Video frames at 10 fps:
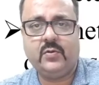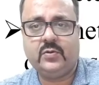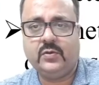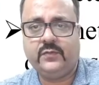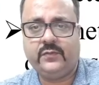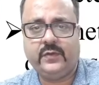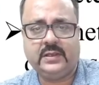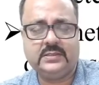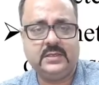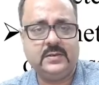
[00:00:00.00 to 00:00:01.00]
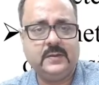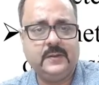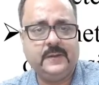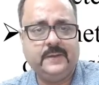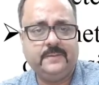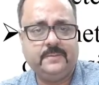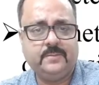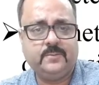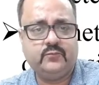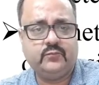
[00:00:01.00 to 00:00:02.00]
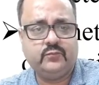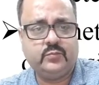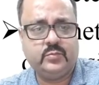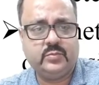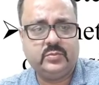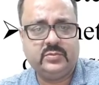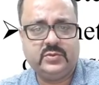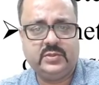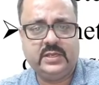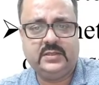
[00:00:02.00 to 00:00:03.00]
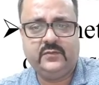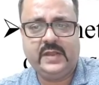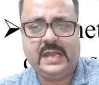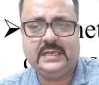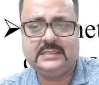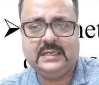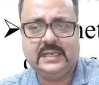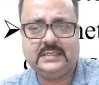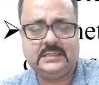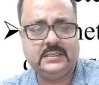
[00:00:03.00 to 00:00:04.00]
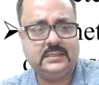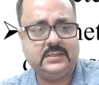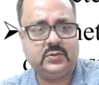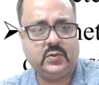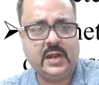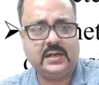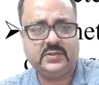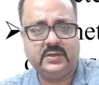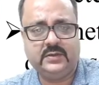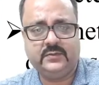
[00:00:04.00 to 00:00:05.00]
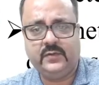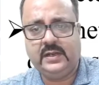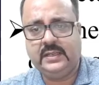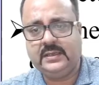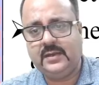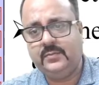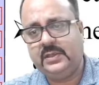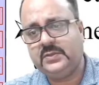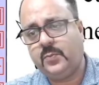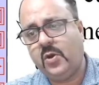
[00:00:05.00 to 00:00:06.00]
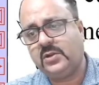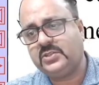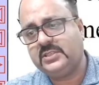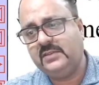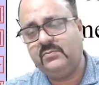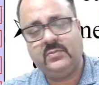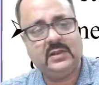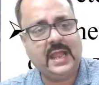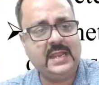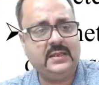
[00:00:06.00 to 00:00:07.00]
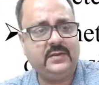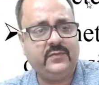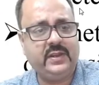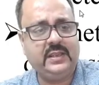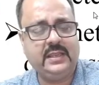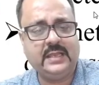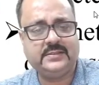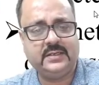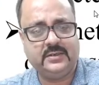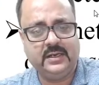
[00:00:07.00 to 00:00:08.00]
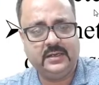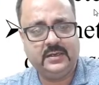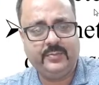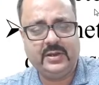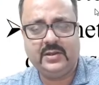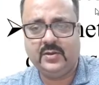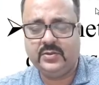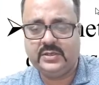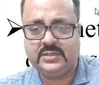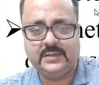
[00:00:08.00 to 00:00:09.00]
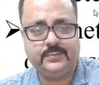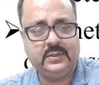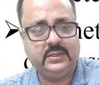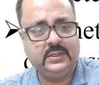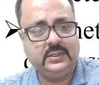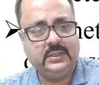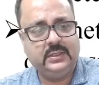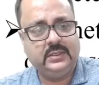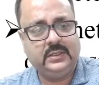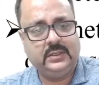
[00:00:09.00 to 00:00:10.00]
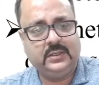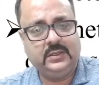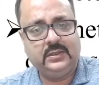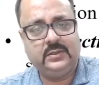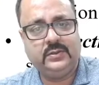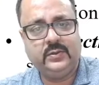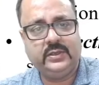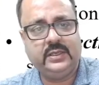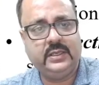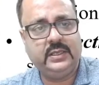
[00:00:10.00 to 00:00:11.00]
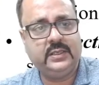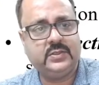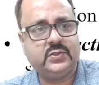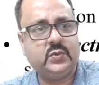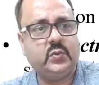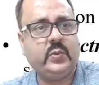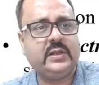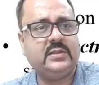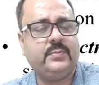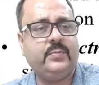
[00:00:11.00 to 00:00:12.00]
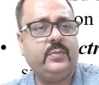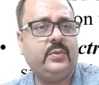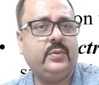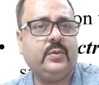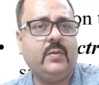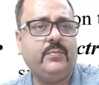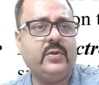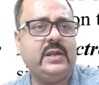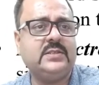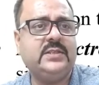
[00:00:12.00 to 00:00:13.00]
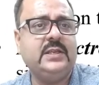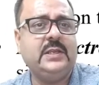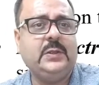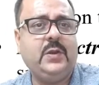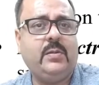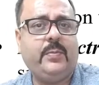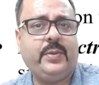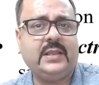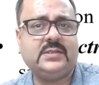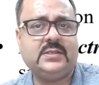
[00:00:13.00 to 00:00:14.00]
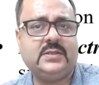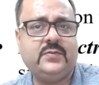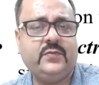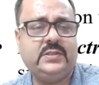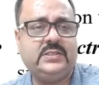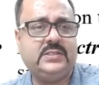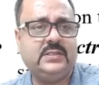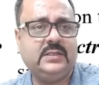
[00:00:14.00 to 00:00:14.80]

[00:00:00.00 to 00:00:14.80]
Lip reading: of friction, so that the wear is less. So ultrasonic welding can be spot, seam, line, ring, etc. depending on the tip. Okay, so what are the components? You have a press which